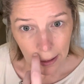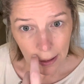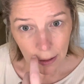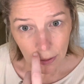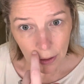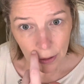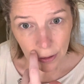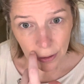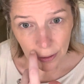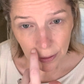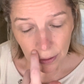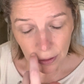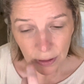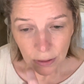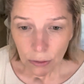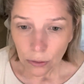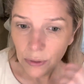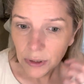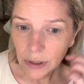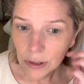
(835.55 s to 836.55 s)

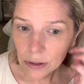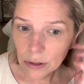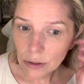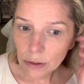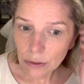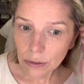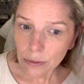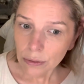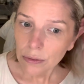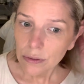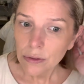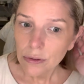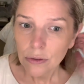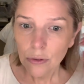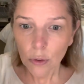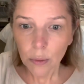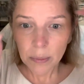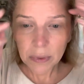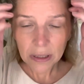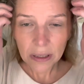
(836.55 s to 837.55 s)
you can use so
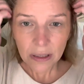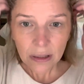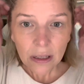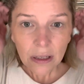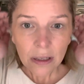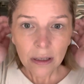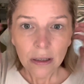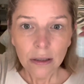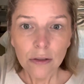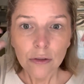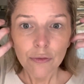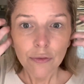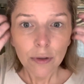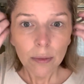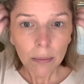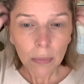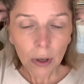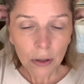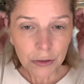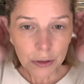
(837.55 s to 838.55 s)
many things for
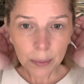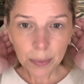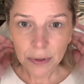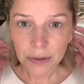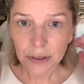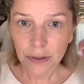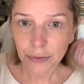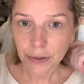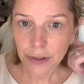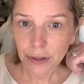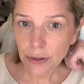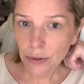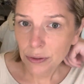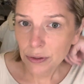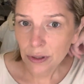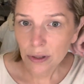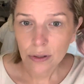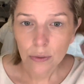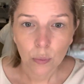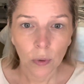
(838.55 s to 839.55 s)
multiple different
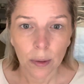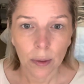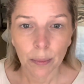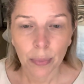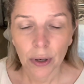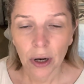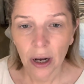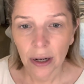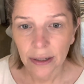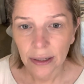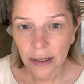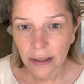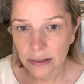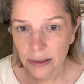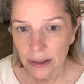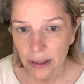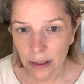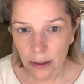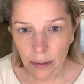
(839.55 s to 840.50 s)
uses. One product